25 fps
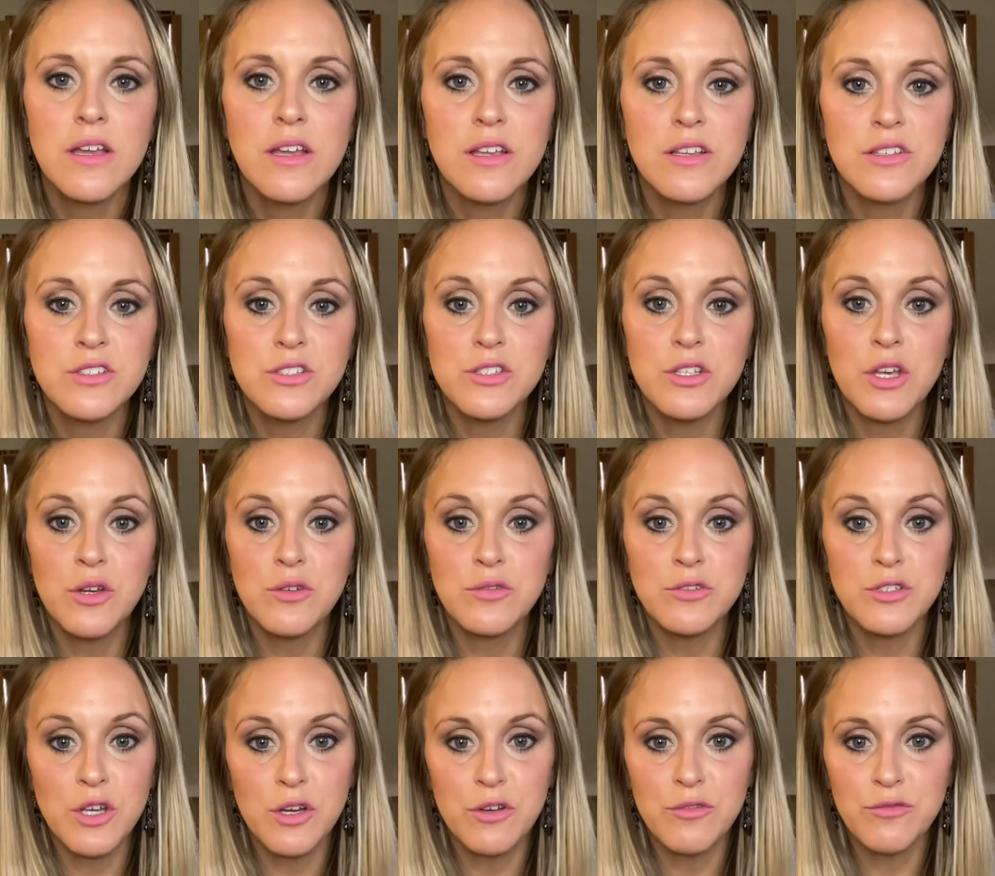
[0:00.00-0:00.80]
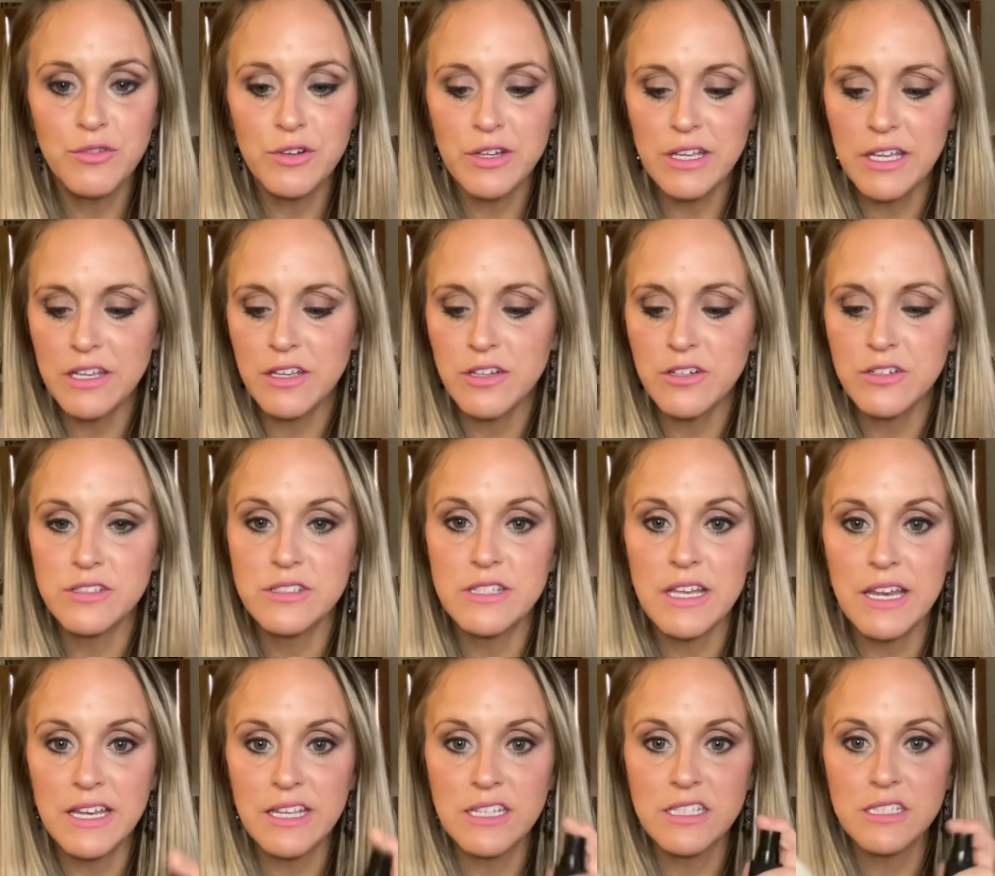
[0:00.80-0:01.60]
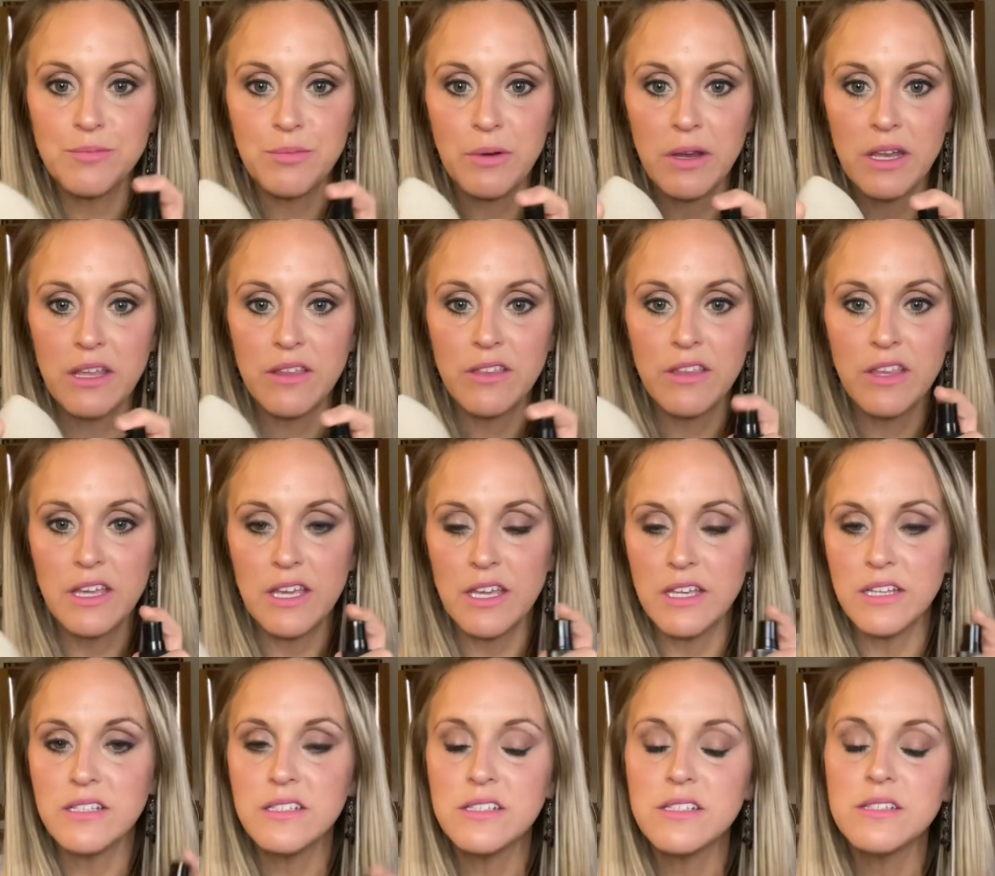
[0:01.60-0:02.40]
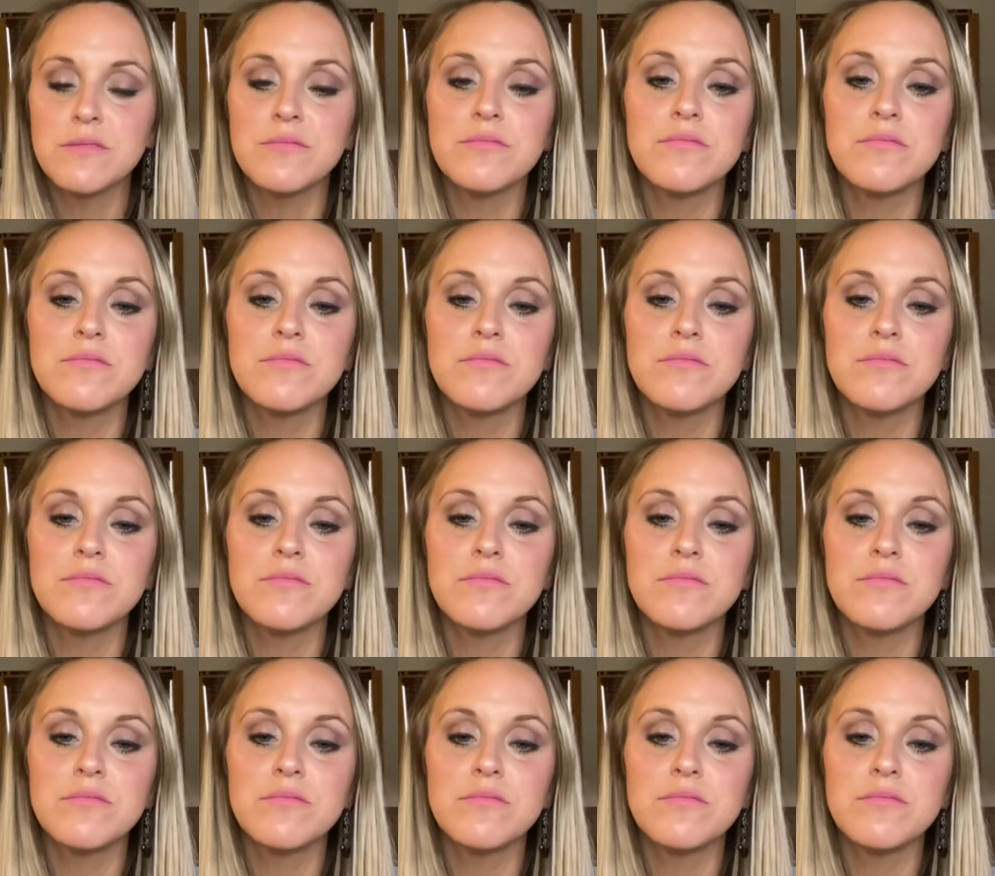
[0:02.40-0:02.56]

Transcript: So don't forget your setting spray at the end.